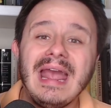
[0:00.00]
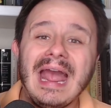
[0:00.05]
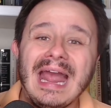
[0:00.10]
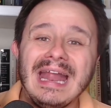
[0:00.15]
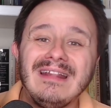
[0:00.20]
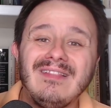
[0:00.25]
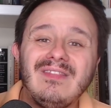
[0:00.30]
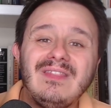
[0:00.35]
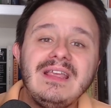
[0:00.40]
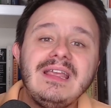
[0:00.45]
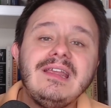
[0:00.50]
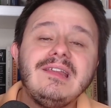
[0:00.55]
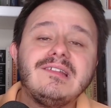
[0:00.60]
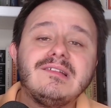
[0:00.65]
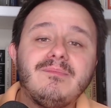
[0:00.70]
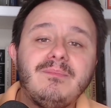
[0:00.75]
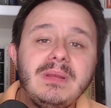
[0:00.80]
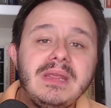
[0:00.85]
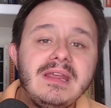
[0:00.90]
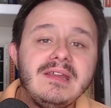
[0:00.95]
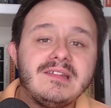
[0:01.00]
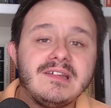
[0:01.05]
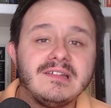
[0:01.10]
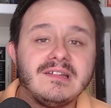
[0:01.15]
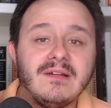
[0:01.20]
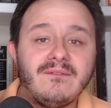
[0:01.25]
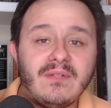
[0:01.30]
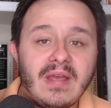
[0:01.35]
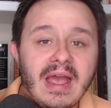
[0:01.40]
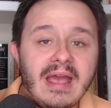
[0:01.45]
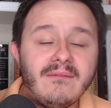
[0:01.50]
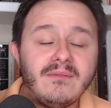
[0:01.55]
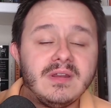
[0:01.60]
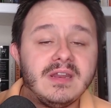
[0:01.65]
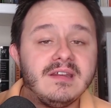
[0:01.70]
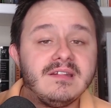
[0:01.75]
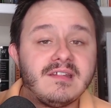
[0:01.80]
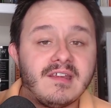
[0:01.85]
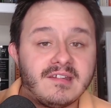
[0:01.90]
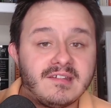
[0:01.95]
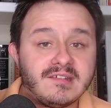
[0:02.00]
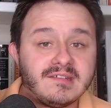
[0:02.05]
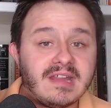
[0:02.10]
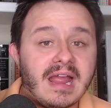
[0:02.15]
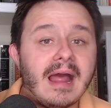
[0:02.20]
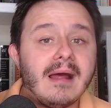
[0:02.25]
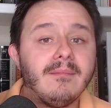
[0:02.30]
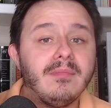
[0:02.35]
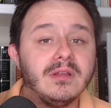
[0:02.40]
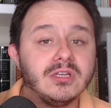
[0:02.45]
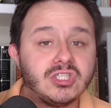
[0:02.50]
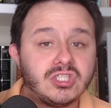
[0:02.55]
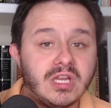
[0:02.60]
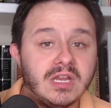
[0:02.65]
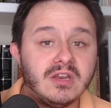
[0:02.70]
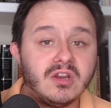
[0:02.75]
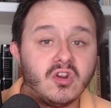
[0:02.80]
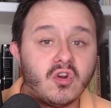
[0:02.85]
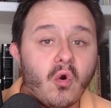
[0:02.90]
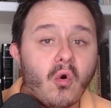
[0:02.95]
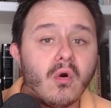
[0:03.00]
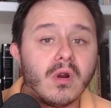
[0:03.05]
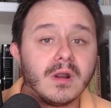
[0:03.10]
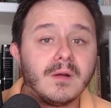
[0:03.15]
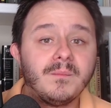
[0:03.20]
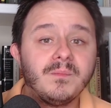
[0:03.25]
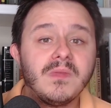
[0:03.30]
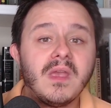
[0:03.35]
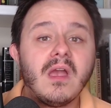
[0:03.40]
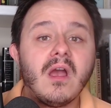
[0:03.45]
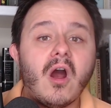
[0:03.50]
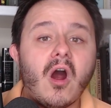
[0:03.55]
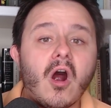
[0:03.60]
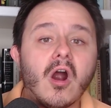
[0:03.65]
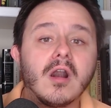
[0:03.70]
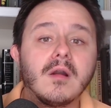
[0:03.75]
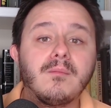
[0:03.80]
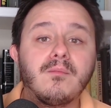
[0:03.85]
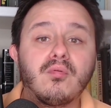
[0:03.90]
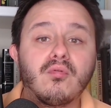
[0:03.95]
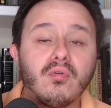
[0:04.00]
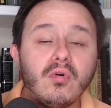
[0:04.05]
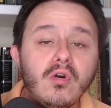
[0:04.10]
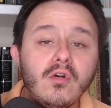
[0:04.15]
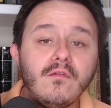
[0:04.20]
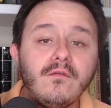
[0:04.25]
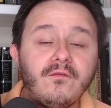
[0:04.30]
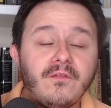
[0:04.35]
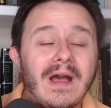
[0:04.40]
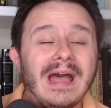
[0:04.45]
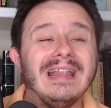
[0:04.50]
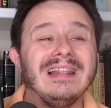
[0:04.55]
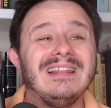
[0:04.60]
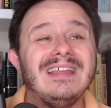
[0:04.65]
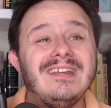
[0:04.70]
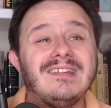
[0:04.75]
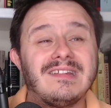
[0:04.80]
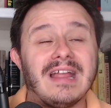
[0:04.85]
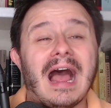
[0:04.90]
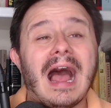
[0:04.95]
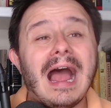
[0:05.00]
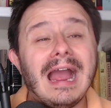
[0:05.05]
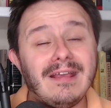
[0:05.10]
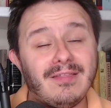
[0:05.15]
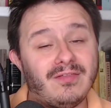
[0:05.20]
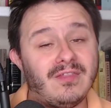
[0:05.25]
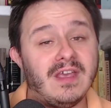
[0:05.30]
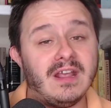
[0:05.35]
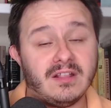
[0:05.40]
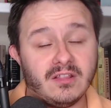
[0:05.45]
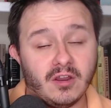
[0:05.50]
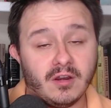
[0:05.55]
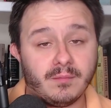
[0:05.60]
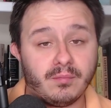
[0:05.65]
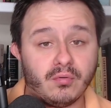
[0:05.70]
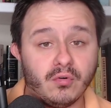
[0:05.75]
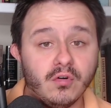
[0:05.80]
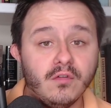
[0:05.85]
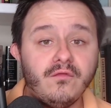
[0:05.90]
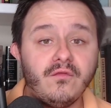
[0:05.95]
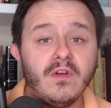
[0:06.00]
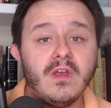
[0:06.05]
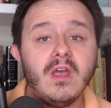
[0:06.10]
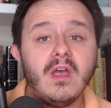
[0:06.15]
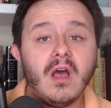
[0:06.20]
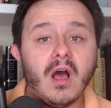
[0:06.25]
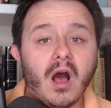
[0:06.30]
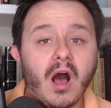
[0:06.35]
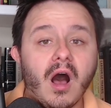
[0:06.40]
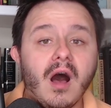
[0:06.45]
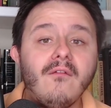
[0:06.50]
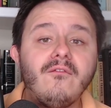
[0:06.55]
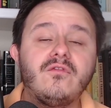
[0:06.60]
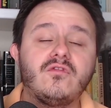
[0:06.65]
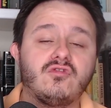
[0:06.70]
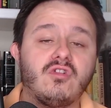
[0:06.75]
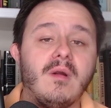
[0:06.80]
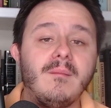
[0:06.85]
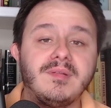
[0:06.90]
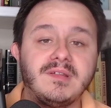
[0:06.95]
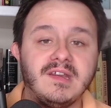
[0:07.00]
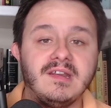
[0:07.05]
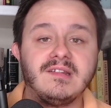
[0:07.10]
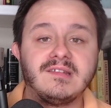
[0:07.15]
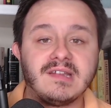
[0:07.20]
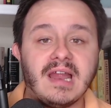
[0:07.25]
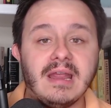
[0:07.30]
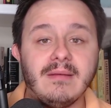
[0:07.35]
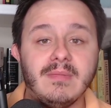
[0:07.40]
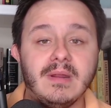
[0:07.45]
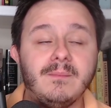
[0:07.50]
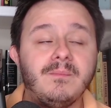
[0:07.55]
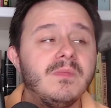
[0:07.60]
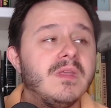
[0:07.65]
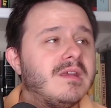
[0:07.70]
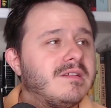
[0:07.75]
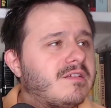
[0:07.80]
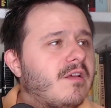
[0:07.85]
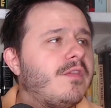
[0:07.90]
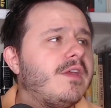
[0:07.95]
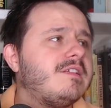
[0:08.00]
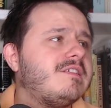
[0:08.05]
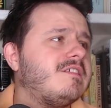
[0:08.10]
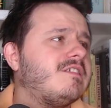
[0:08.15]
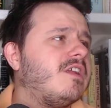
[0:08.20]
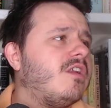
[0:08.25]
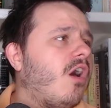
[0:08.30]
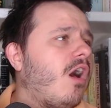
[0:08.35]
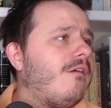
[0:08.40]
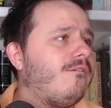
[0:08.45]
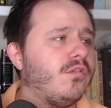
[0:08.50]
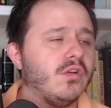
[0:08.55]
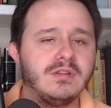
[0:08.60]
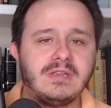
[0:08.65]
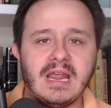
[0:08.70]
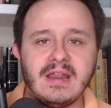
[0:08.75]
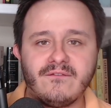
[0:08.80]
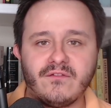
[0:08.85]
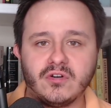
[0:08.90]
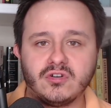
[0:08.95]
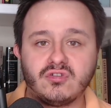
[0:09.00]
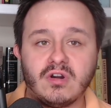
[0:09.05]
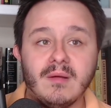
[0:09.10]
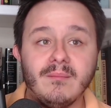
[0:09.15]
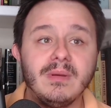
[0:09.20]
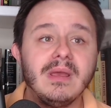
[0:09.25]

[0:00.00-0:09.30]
And and these pieces of evidence established in court are proof, at least I think they're proof, of Trump's incitement. So this is an awful day for Trump.